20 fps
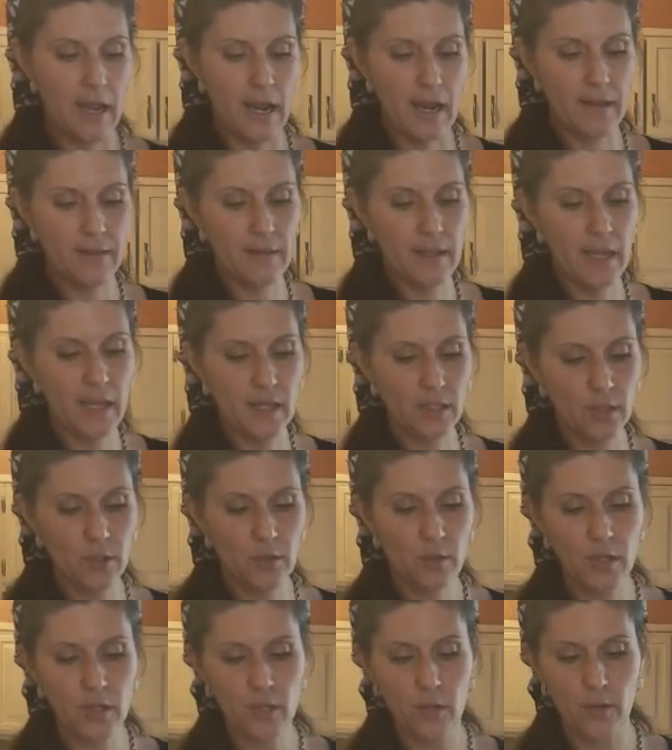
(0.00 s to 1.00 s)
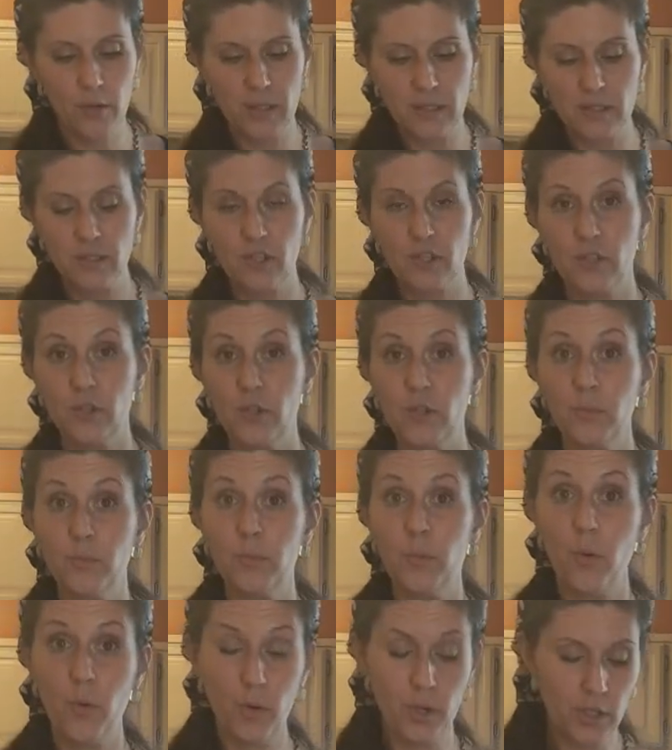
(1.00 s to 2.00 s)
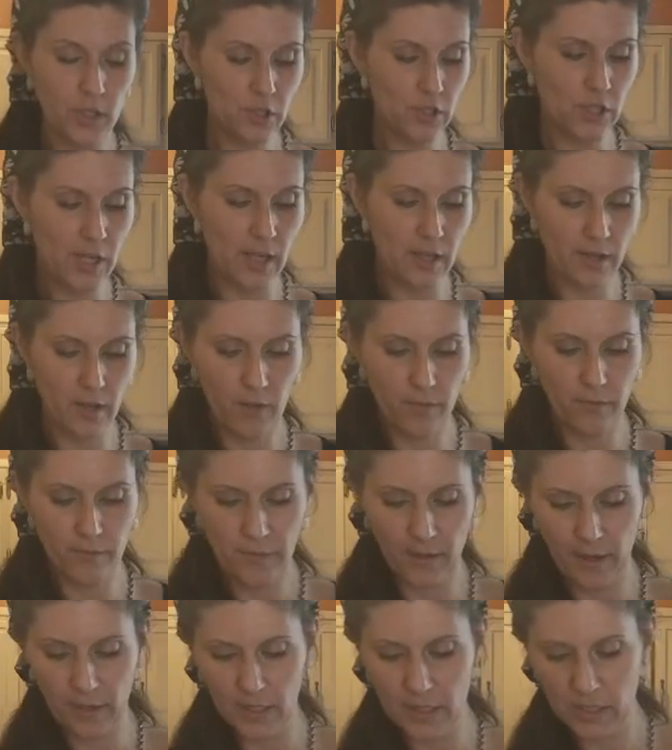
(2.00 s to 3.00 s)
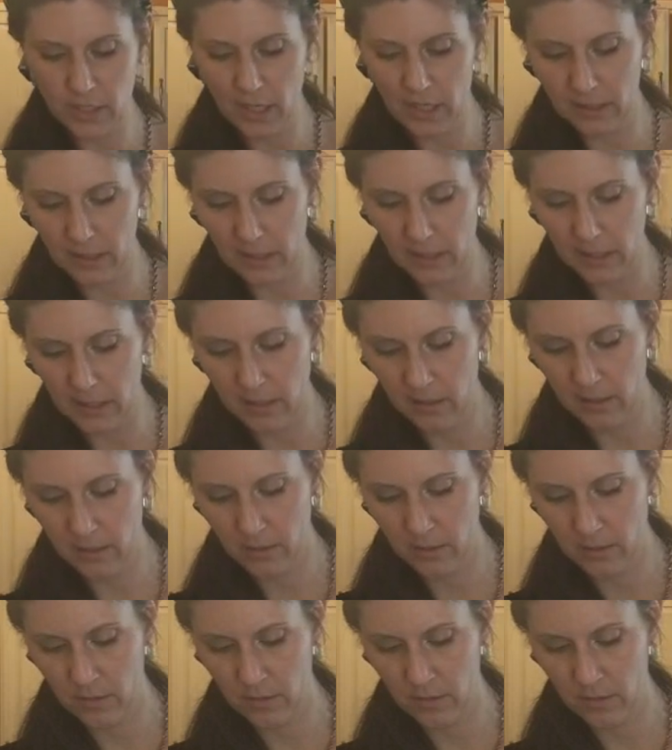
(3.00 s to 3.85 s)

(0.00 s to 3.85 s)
And then you are going to pour your Jell-O very gently